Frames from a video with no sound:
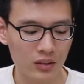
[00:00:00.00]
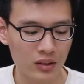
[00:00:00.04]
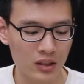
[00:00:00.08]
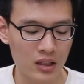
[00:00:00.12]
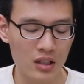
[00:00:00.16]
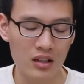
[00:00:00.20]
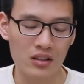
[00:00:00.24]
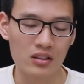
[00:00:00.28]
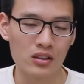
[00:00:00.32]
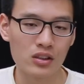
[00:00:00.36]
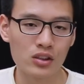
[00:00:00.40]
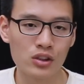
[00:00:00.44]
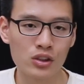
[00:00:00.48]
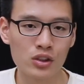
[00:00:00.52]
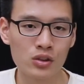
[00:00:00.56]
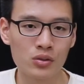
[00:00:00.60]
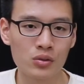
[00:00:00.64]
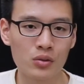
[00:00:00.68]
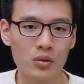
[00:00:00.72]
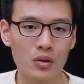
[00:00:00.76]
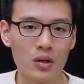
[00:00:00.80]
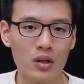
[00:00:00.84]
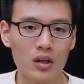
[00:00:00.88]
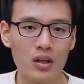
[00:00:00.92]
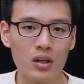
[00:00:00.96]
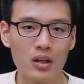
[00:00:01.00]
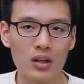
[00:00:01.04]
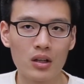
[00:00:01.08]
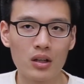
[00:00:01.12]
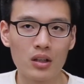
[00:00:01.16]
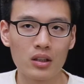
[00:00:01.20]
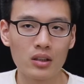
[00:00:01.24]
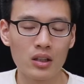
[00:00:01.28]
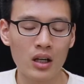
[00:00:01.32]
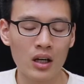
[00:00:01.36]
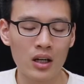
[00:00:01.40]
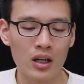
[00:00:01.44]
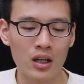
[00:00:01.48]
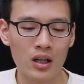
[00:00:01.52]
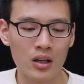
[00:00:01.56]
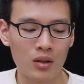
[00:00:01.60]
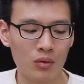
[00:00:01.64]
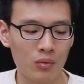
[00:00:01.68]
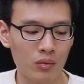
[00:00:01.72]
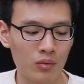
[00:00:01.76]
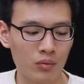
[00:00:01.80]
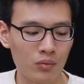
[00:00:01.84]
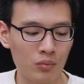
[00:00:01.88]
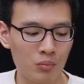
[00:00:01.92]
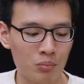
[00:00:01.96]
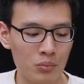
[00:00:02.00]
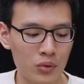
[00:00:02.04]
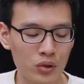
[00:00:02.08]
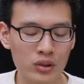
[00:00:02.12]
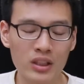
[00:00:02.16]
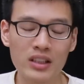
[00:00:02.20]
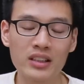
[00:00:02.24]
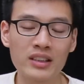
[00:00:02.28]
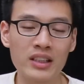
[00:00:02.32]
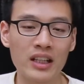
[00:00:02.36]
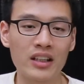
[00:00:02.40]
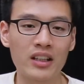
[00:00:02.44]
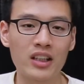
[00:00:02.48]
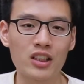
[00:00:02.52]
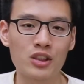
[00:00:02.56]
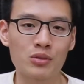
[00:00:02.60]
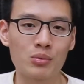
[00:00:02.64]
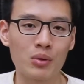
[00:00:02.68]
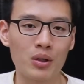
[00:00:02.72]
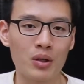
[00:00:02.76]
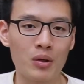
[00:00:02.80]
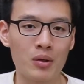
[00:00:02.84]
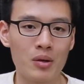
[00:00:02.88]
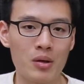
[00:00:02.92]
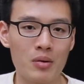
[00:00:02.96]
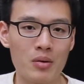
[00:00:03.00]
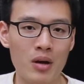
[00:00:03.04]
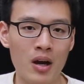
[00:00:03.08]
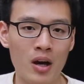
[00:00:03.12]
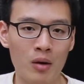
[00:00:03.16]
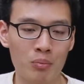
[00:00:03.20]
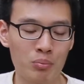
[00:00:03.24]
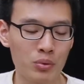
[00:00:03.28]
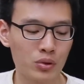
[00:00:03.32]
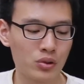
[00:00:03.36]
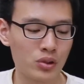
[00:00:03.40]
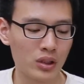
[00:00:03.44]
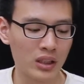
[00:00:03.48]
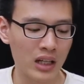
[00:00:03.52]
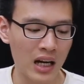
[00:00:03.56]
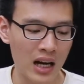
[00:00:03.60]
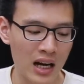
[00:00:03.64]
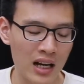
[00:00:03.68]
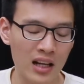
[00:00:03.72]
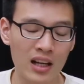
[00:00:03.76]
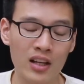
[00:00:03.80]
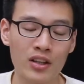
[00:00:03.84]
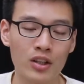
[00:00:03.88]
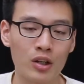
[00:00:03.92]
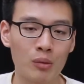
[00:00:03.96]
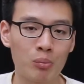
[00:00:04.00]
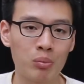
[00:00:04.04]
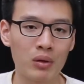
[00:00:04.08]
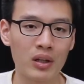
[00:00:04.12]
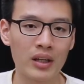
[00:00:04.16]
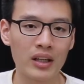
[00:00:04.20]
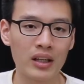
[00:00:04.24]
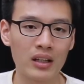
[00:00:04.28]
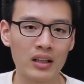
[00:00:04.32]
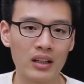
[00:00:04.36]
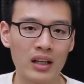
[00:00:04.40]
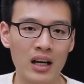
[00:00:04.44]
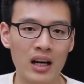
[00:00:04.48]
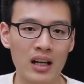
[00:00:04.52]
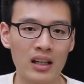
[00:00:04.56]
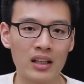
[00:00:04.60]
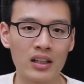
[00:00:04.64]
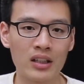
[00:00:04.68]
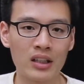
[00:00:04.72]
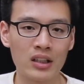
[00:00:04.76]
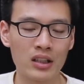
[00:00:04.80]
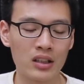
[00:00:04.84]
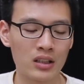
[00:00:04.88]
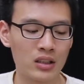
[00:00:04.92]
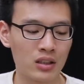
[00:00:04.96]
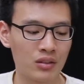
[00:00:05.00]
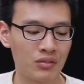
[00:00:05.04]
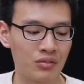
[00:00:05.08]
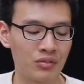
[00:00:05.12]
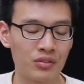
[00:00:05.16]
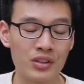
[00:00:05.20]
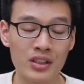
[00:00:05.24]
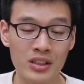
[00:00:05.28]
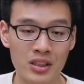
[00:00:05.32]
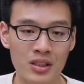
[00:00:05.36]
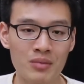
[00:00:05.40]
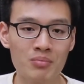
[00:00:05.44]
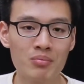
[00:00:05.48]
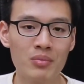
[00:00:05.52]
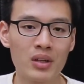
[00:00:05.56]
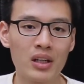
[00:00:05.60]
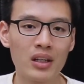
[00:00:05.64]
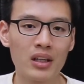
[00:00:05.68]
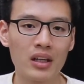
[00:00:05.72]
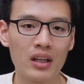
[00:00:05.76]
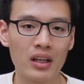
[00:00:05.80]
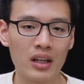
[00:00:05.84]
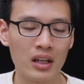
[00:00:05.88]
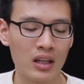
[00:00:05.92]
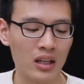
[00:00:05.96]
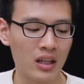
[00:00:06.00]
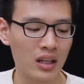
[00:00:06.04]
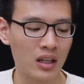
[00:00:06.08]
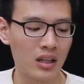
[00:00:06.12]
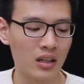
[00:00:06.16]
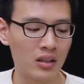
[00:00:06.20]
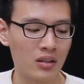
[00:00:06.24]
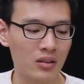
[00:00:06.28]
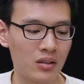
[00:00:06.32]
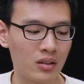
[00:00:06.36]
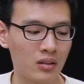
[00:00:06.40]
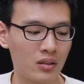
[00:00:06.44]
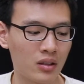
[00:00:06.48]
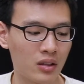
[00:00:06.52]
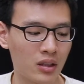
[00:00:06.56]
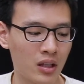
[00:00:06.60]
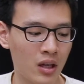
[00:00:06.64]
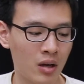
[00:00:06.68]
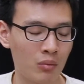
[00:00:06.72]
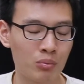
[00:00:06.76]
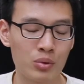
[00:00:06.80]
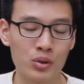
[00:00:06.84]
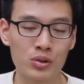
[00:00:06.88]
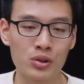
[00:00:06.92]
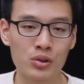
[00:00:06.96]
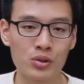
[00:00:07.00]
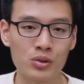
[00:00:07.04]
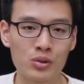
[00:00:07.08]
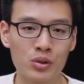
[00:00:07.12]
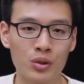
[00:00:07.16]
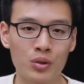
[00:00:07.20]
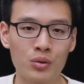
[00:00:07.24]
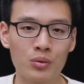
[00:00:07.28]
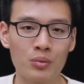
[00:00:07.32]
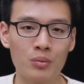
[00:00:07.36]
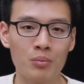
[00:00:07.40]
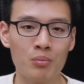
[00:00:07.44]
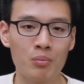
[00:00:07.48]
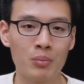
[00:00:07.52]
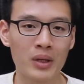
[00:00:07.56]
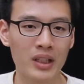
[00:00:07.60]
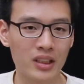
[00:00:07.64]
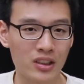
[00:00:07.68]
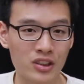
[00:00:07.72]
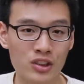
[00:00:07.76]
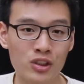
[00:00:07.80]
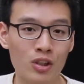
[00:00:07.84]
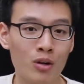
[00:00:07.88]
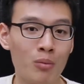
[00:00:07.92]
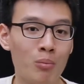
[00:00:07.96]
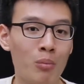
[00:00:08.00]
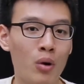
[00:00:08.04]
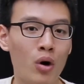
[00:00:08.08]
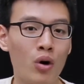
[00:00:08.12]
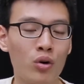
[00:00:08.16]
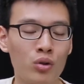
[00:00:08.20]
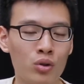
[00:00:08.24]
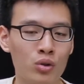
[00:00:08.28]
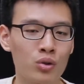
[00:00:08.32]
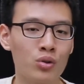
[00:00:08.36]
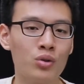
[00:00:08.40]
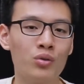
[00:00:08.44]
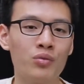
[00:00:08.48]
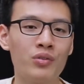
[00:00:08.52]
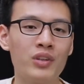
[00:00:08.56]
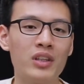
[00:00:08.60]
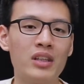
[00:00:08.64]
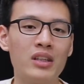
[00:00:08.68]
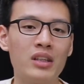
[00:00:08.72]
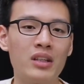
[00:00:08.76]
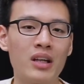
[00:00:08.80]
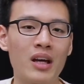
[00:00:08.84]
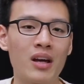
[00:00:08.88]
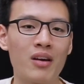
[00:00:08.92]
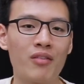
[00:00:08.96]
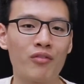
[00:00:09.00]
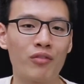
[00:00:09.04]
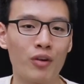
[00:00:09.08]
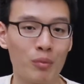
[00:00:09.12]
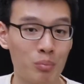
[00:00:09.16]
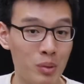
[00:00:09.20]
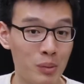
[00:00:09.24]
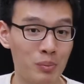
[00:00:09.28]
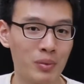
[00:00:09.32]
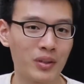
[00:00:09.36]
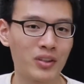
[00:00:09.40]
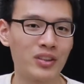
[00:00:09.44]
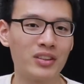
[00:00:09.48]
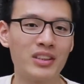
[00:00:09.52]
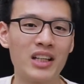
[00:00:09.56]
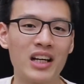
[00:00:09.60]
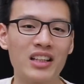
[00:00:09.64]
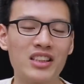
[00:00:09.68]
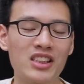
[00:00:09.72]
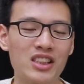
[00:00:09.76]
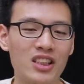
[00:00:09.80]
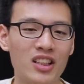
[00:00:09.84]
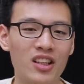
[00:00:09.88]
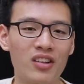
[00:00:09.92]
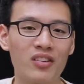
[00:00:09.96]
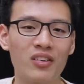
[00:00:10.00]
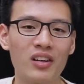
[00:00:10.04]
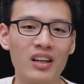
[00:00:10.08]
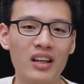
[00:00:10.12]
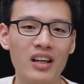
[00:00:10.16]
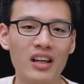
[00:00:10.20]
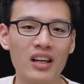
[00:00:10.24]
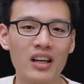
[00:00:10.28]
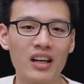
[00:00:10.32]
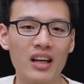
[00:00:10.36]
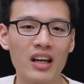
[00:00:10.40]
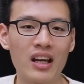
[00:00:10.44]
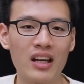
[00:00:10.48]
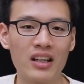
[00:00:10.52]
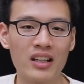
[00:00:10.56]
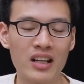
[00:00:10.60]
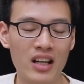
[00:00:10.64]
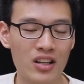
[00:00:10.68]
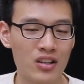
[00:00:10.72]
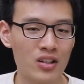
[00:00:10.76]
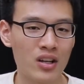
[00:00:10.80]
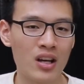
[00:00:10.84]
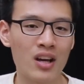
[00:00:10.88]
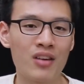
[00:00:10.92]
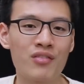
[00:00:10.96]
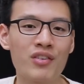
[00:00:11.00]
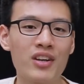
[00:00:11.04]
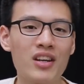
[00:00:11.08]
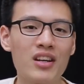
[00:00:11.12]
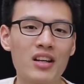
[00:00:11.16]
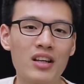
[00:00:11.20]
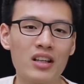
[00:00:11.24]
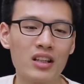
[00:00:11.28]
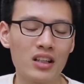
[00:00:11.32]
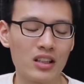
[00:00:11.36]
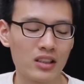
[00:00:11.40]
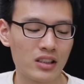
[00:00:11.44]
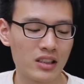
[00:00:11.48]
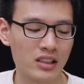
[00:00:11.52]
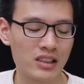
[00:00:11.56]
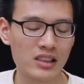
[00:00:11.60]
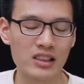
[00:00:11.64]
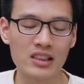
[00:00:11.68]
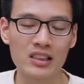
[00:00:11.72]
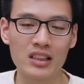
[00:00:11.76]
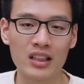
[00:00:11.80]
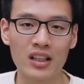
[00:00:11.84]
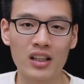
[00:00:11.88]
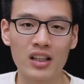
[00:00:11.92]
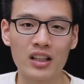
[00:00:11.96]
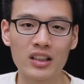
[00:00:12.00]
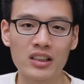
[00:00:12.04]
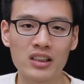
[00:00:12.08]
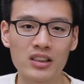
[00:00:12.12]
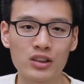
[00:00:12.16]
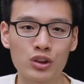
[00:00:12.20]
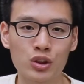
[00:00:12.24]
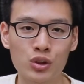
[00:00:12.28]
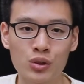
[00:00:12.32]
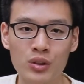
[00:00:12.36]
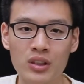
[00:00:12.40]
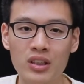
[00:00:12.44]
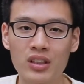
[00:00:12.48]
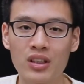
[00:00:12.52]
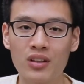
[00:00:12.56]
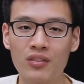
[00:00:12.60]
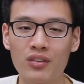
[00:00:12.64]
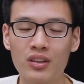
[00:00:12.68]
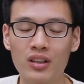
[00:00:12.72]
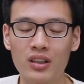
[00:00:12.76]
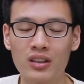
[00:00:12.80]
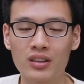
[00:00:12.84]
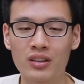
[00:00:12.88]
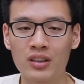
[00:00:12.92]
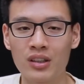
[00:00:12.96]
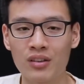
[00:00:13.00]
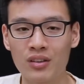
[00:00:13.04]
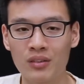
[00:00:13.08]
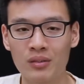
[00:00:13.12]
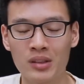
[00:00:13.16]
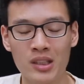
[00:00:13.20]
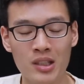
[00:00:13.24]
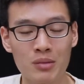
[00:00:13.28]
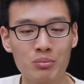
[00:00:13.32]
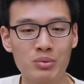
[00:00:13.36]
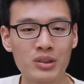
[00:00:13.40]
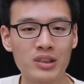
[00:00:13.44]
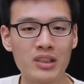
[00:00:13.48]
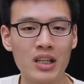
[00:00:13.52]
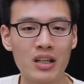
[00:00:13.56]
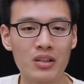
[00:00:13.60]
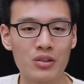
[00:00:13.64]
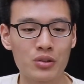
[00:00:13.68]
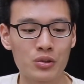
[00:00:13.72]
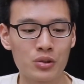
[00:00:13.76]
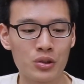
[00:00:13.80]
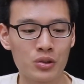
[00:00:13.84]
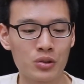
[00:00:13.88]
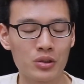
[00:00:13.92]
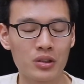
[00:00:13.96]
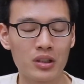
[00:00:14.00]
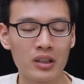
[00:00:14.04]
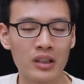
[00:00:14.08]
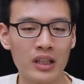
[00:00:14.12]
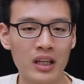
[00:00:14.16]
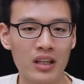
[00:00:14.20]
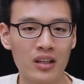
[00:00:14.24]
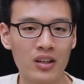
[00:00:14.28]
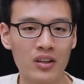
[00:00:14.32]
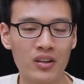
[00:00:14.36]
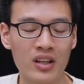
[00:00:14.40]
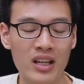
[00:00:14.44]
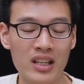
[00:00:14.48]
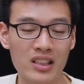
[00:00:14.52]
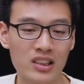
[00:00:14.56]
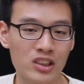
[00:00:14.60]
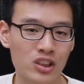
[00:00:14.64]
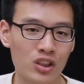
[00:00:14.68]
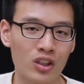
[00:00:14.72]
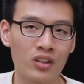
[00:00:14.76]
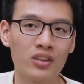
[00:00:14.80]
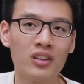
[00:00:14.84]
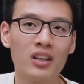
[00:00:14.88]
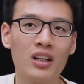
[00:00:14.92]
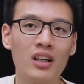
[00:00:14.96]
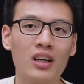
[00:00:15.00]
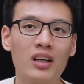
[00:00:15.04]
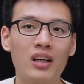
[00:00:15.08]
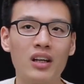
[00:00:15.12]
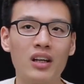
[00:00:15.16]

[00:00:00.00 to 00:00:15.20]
yeah. So muting techniques will help you to color your playing, color the rhythm, and help you to make the song more groovy and for people to dance along. And there you have it. This is 3 tips that you could get your hands on.